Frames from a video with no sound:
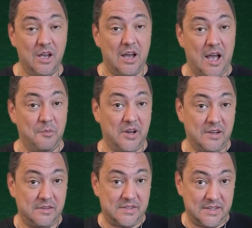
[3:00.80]
I'm
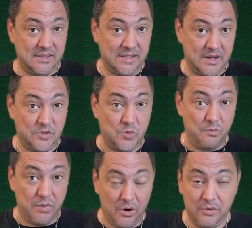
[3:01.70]
gonna send data to
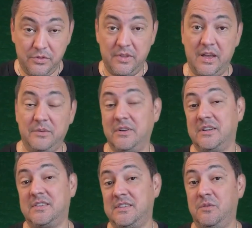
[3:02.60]
both, and we're
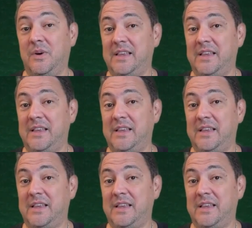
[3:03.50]
gonna see what